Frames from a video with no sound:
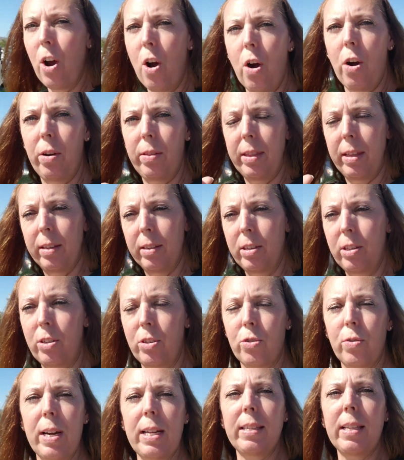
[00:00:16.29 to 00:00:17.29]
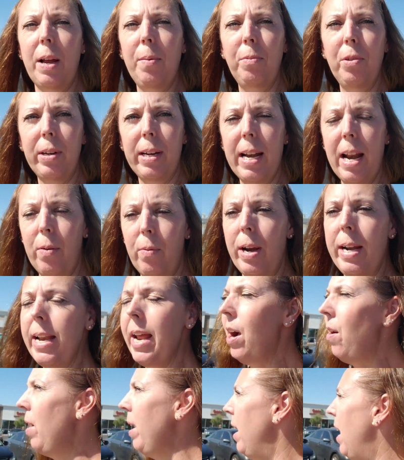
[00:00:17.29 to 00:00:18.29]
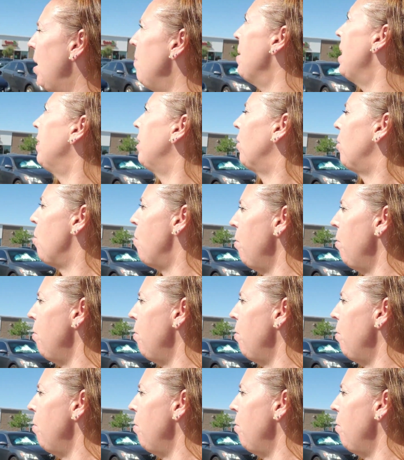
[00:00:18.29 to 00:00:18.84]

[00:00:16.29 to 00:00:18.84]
are the streets I'm looking at right now and I'm at the